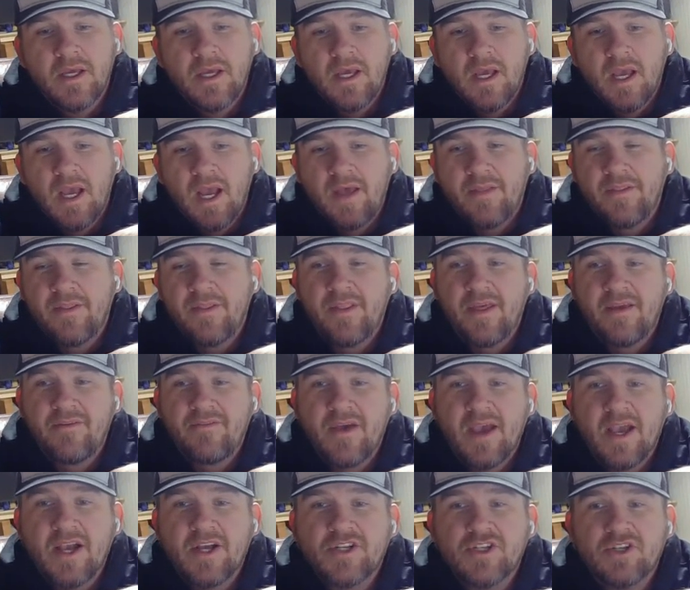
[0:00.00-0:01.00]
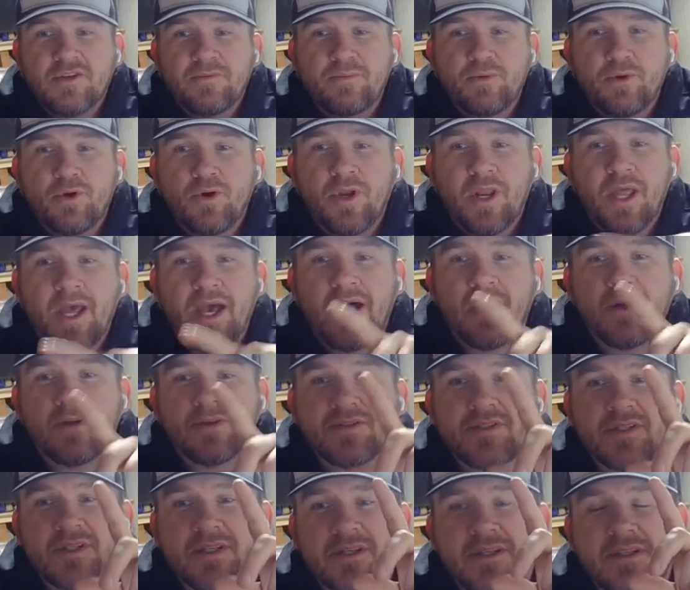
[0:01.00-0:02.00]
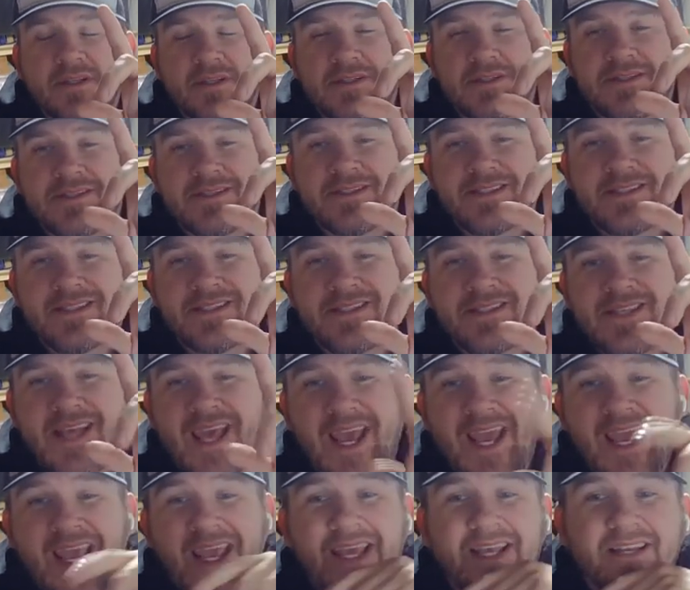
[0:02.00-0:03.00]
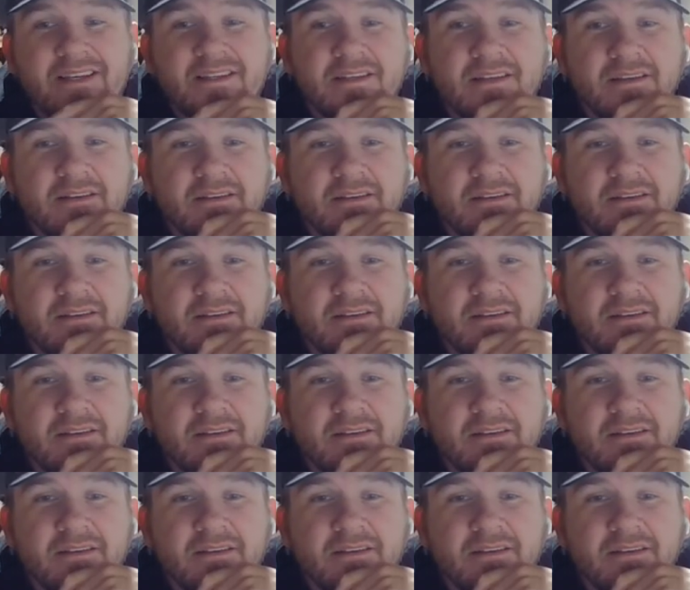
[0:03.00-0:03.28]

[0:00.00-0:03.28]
and then they've actually put out 8.